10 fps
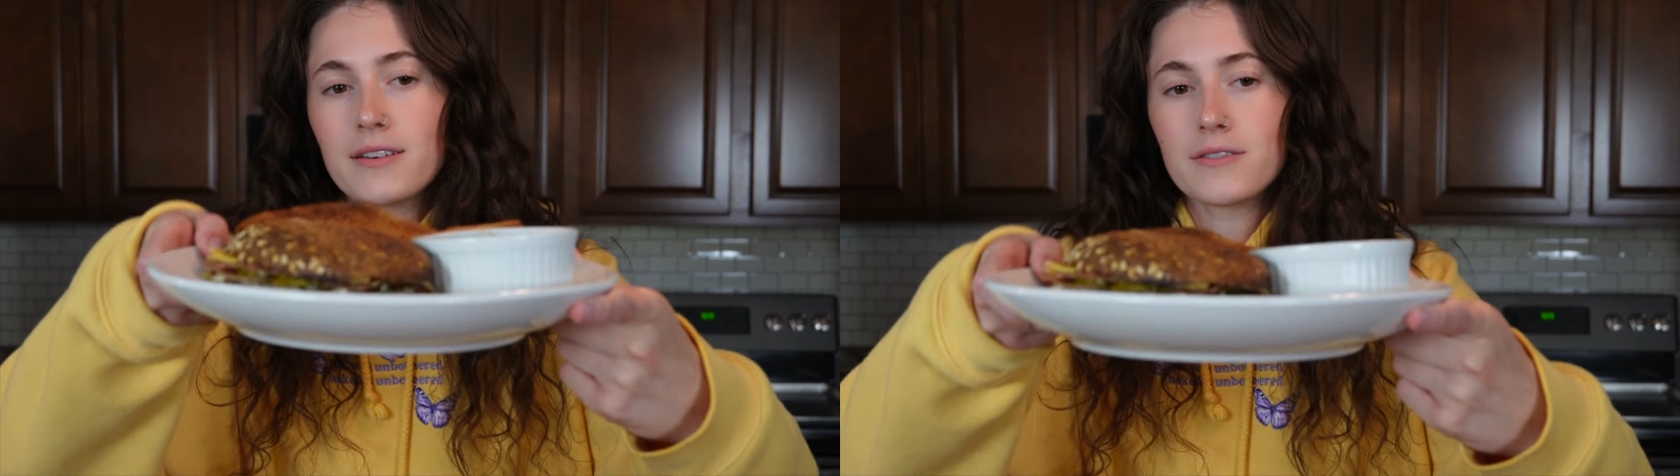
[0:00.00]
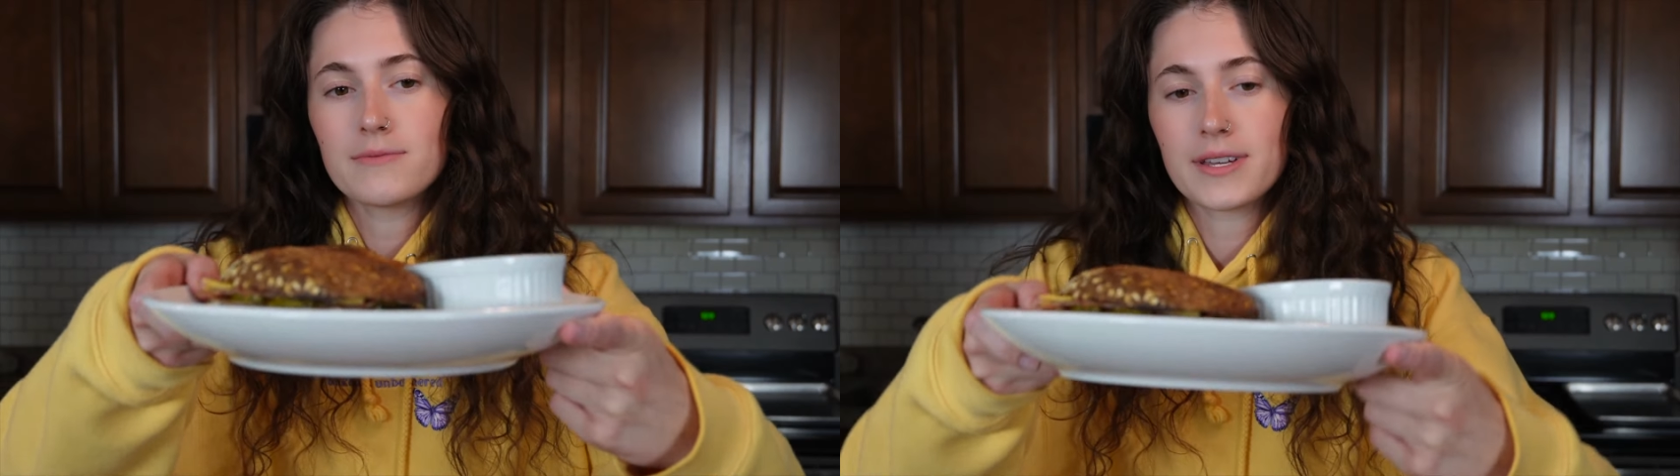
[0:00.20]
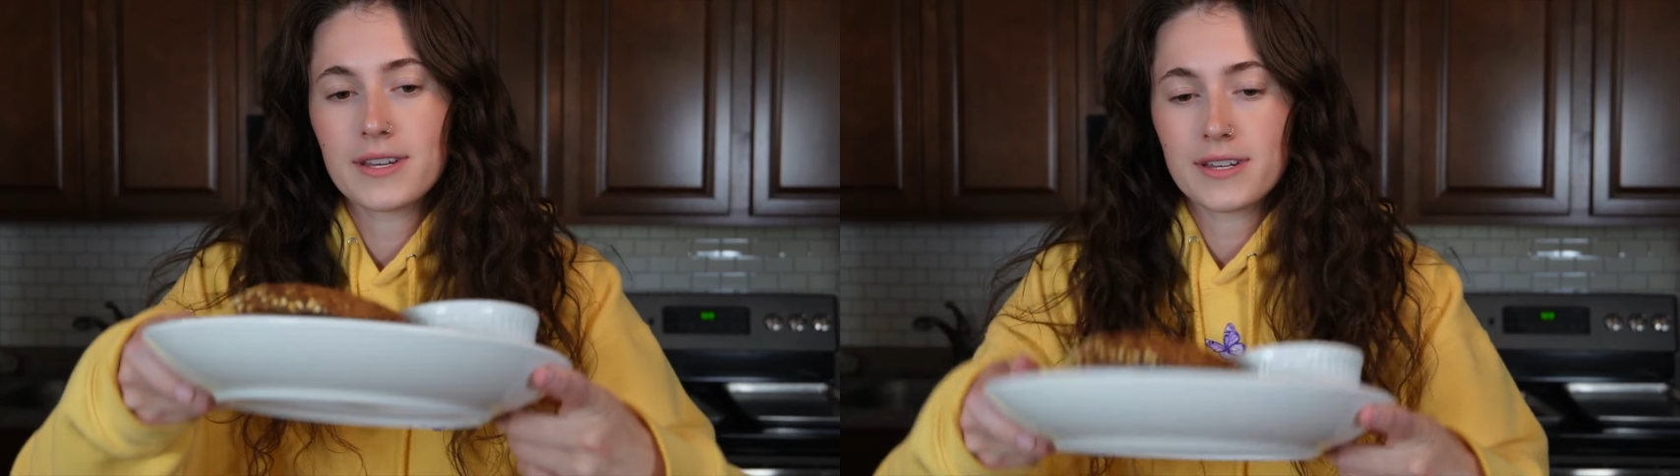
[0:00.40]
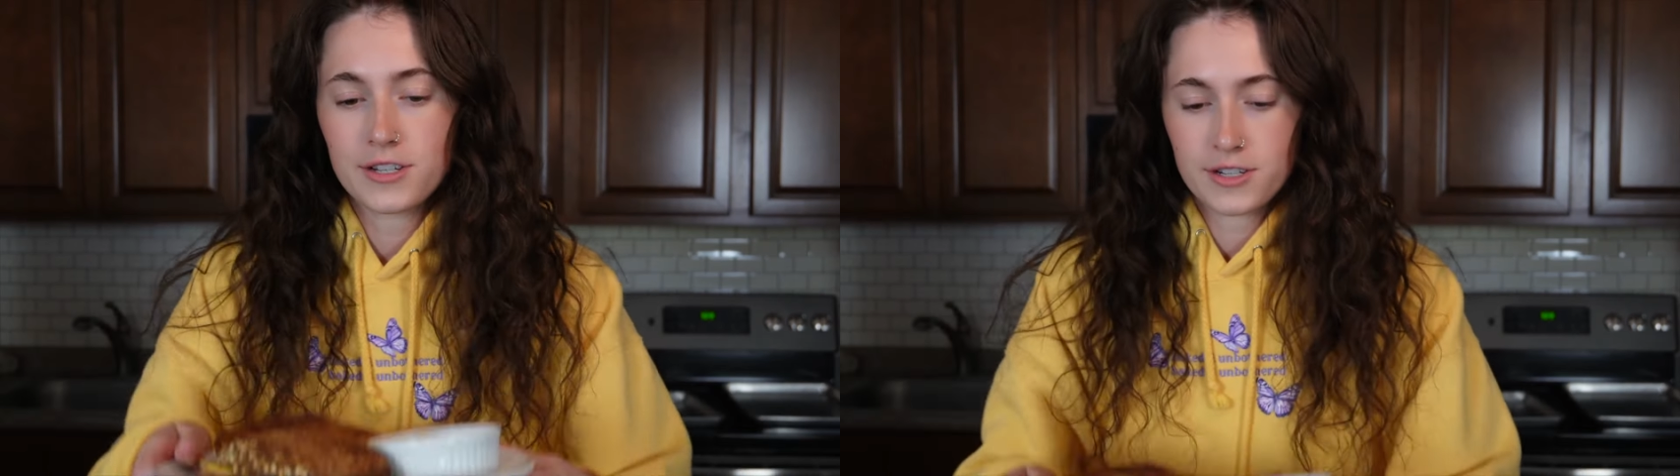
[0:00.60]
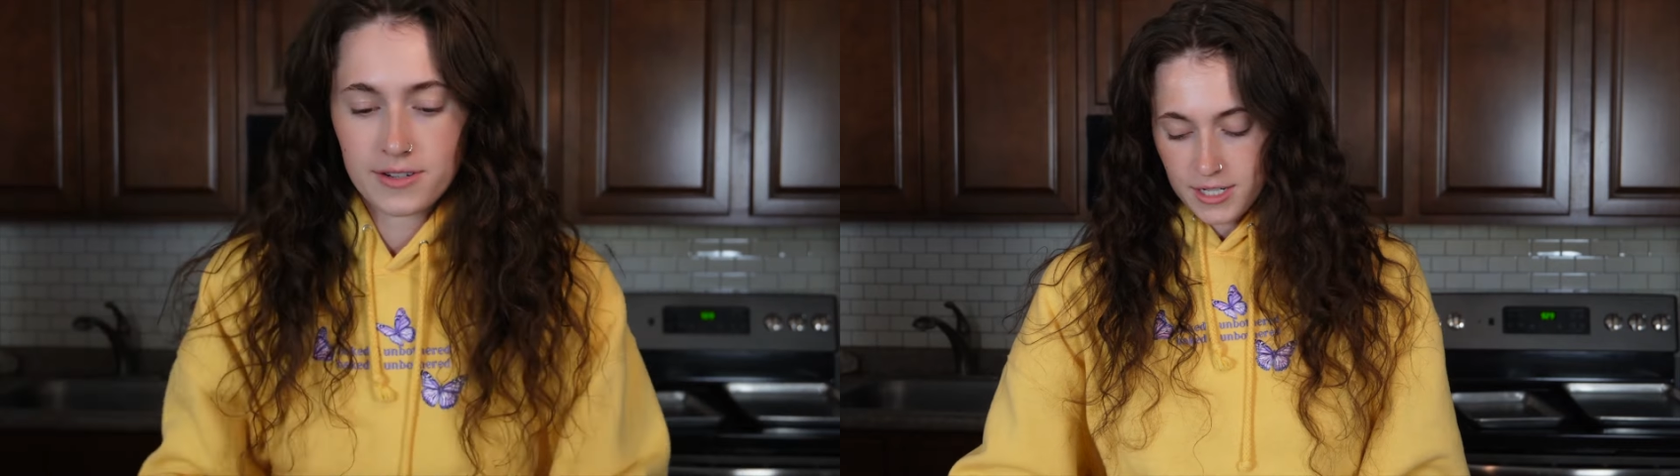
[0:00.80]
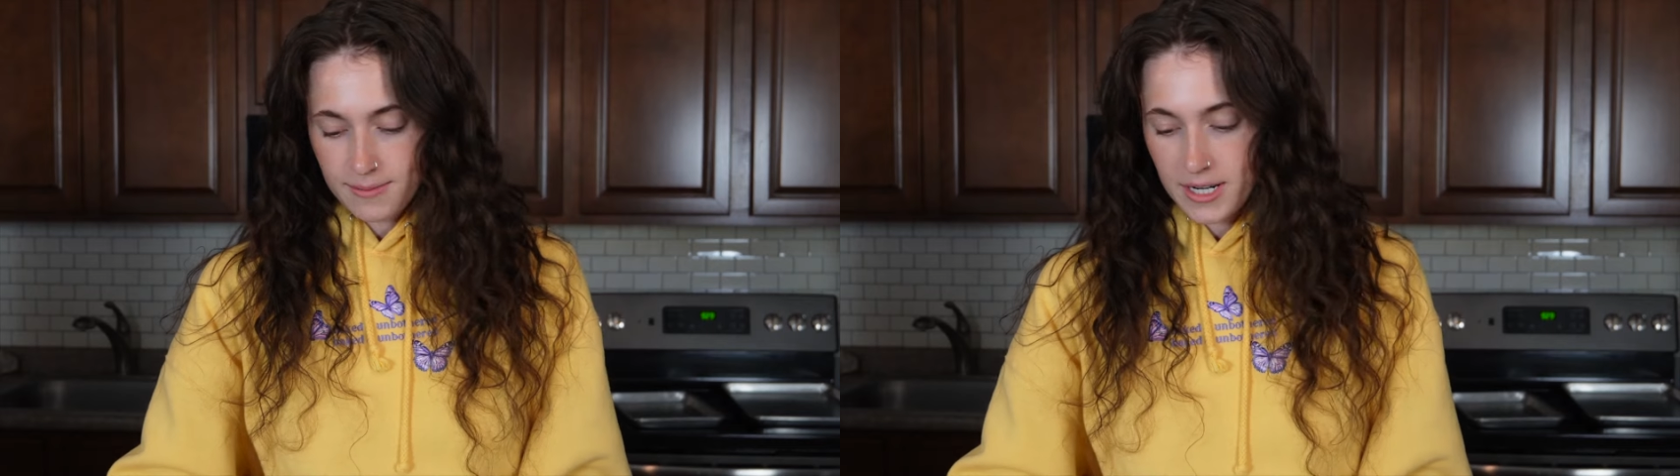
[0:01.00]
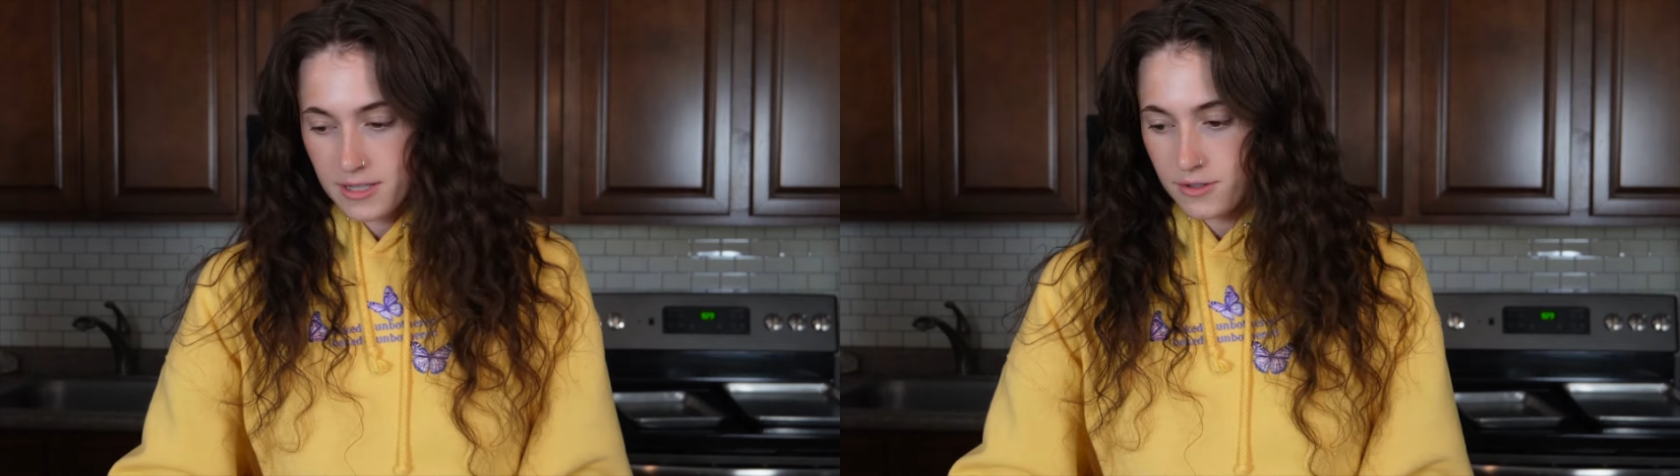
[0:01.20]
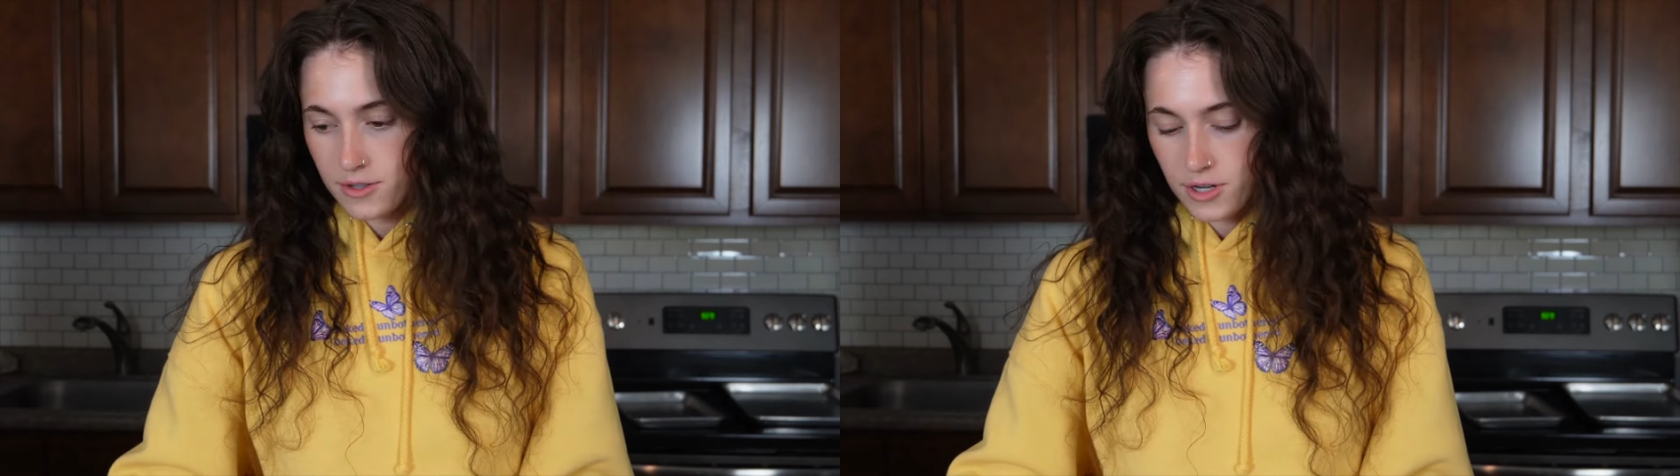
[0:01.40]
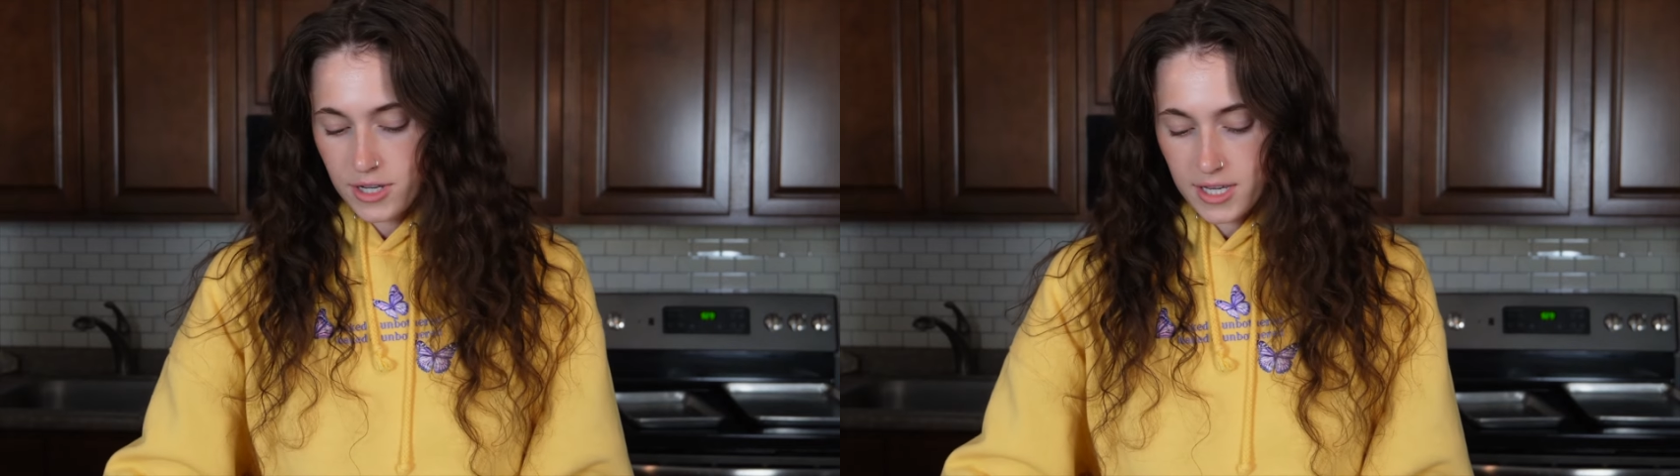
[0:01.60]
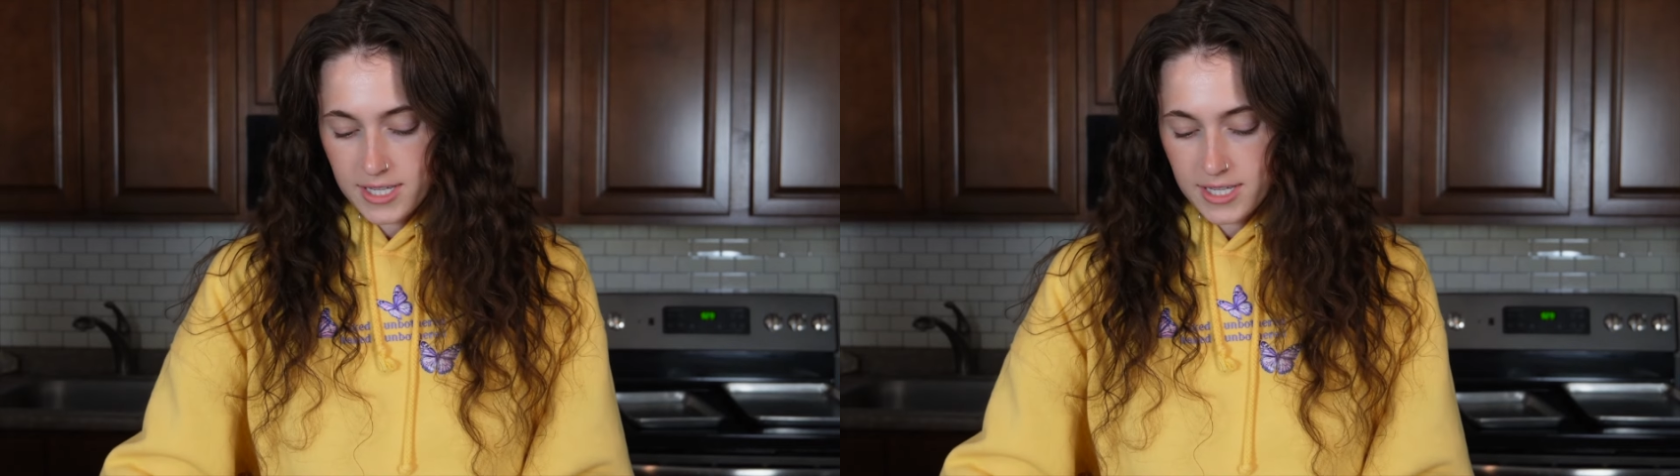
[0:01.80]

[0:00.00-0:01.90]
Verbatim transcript: oh my gosh, I just made a little turkey